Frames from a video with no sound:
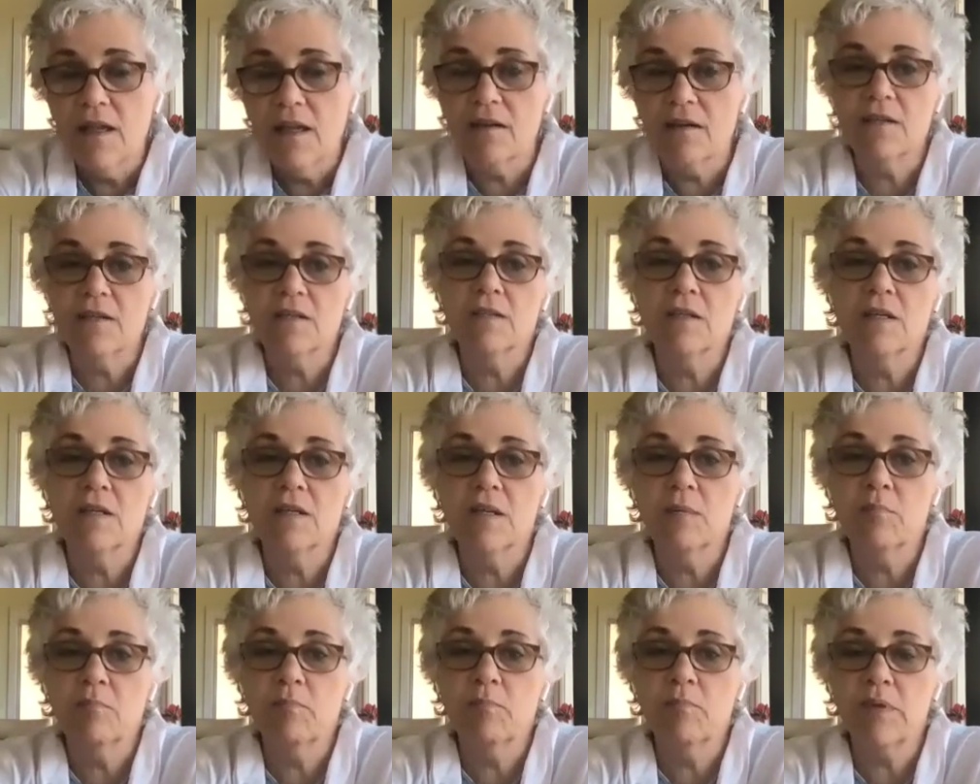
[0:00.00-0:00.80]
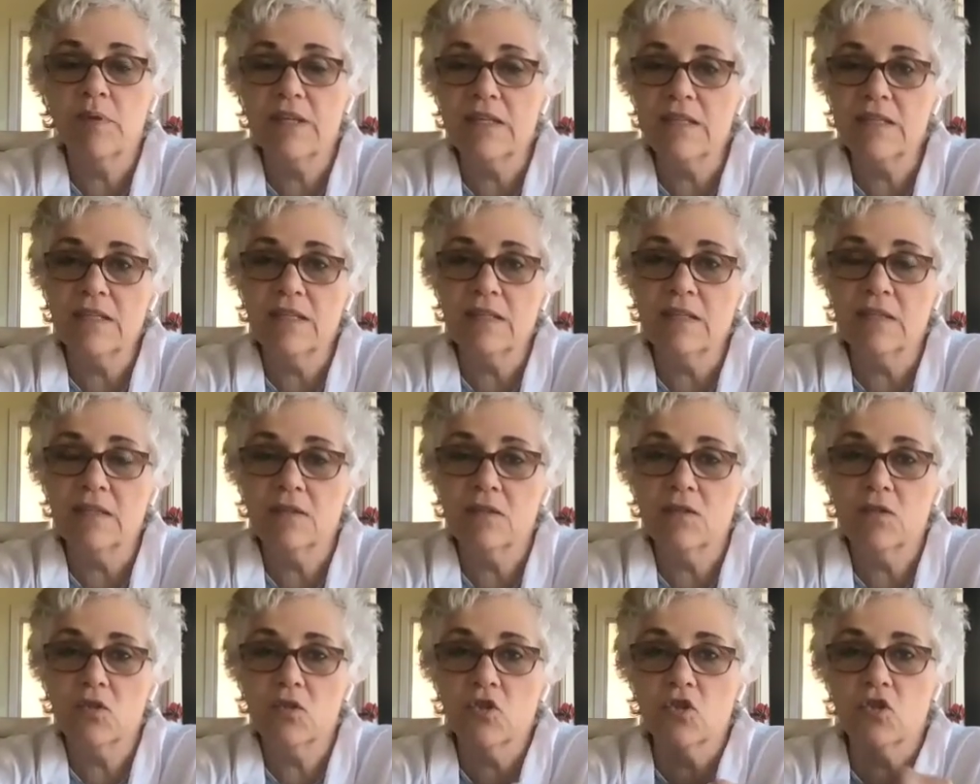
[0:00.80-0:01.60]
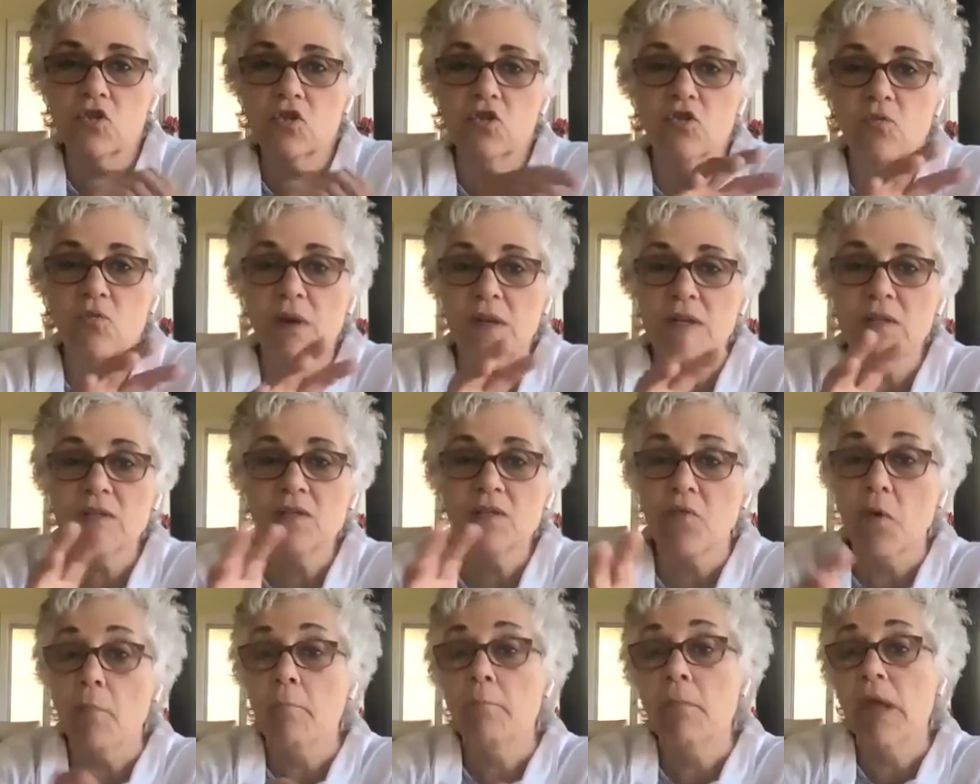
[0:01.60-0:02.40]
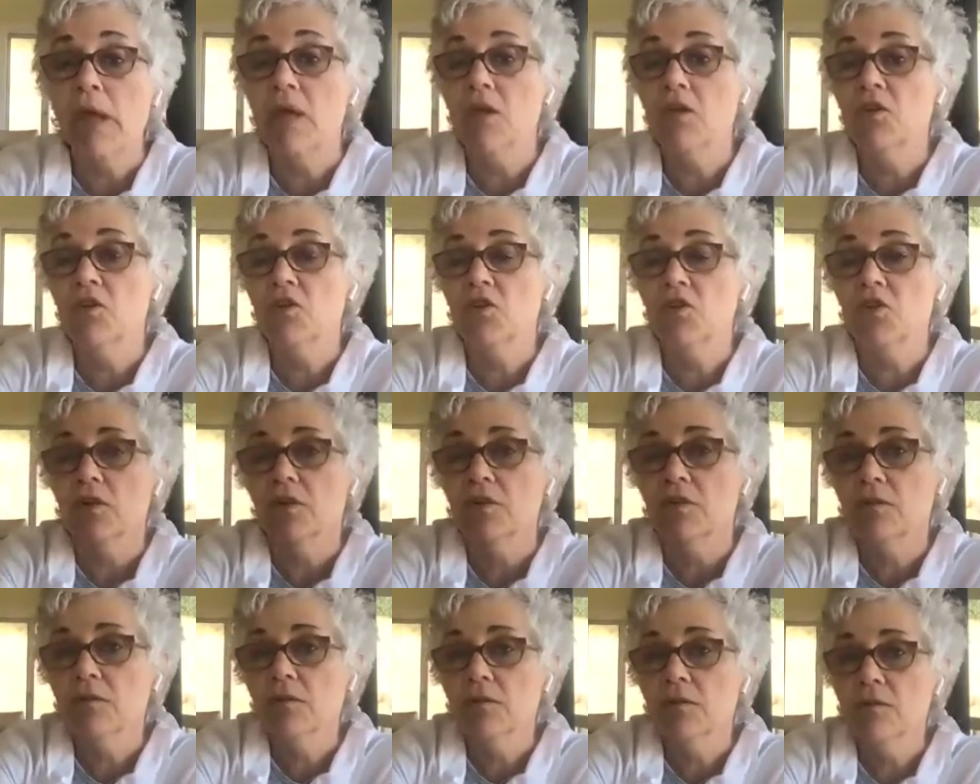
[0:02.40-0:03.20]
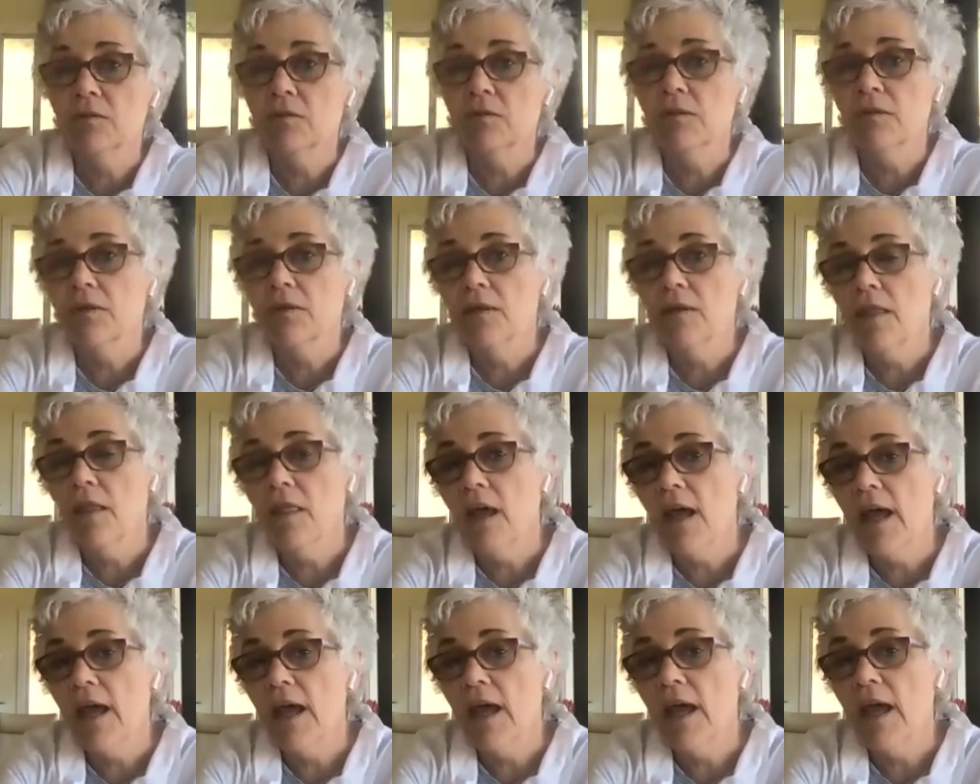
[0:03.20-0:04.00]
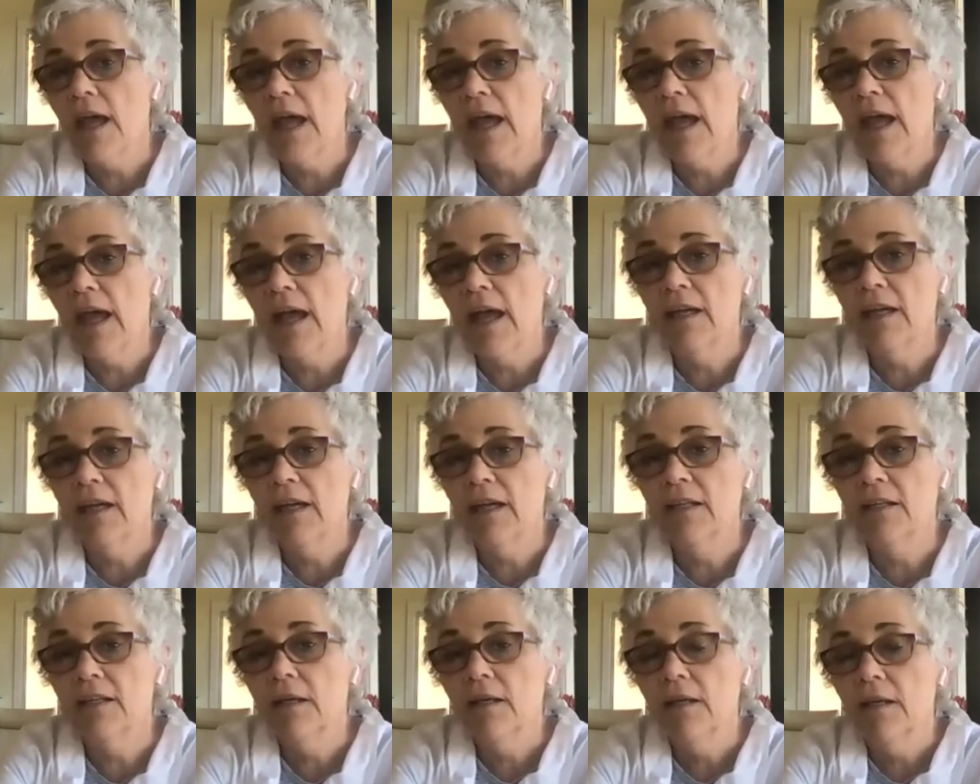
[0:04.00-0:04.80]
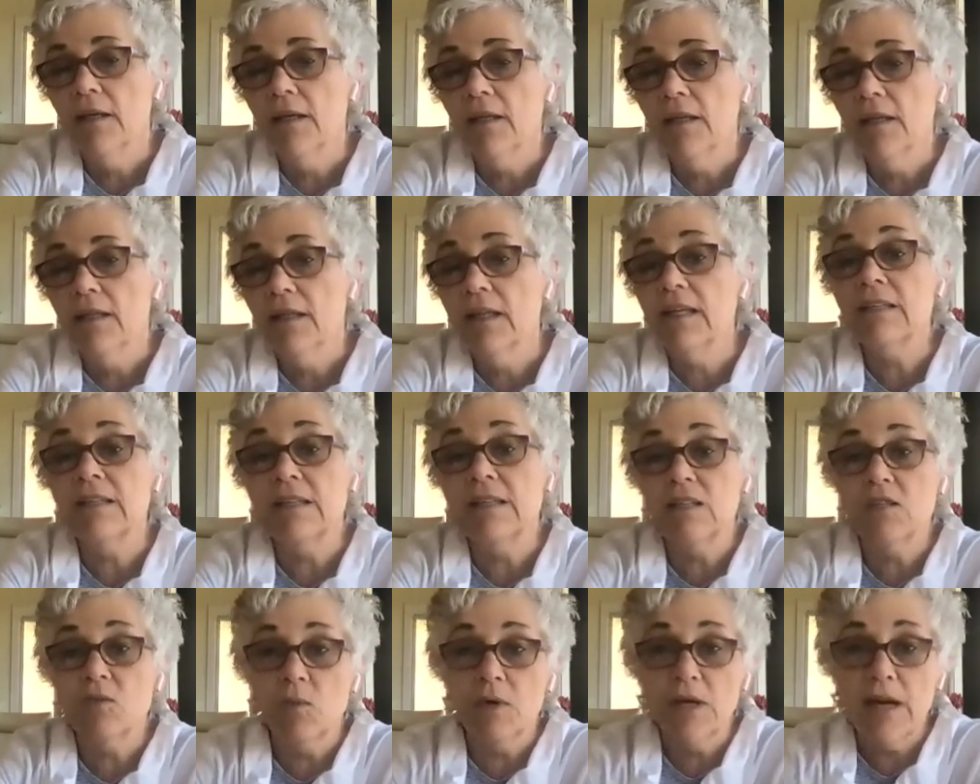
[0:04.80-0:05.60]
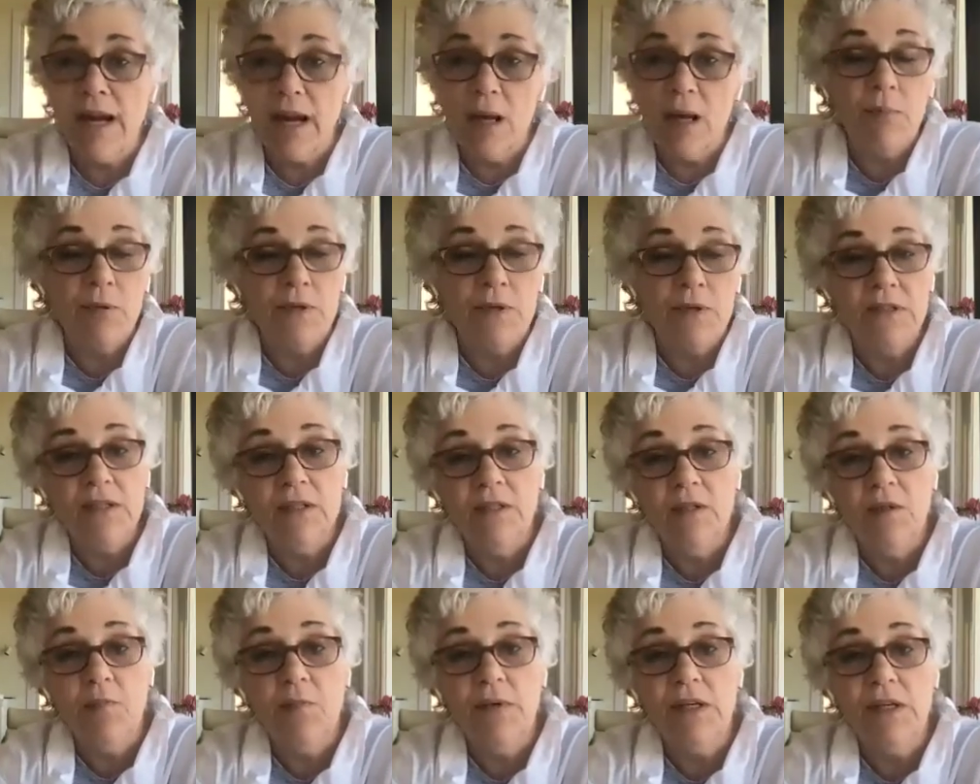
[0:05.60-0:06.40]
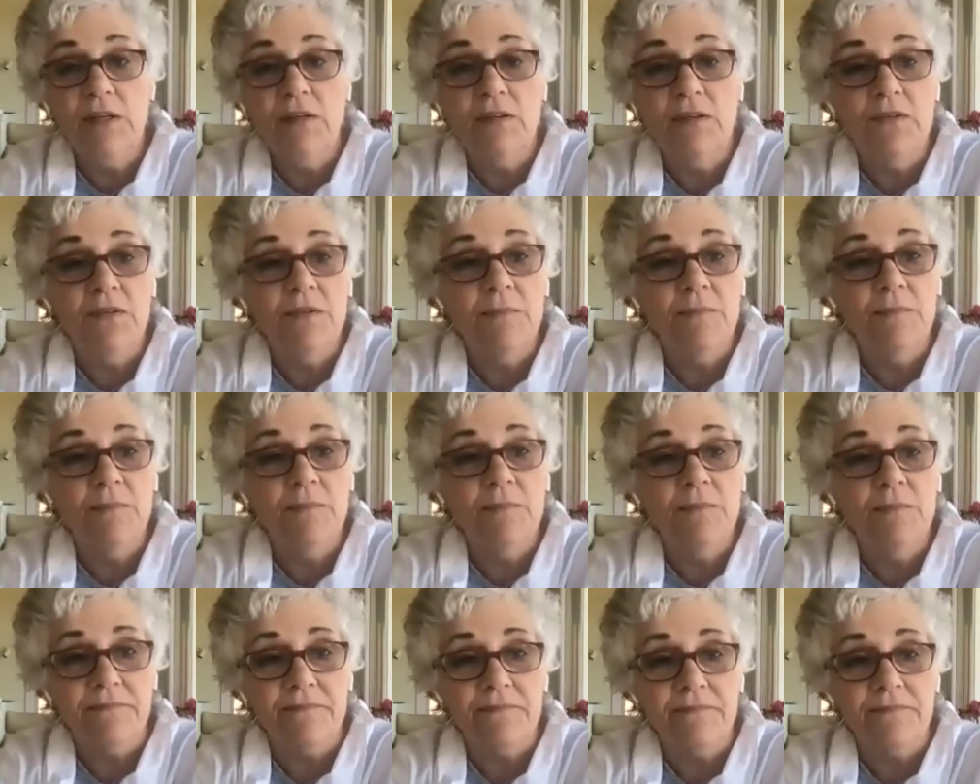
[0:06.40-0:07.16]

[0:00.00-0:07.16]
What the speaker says: There is an implicit transformation. And this is what happens in the piece.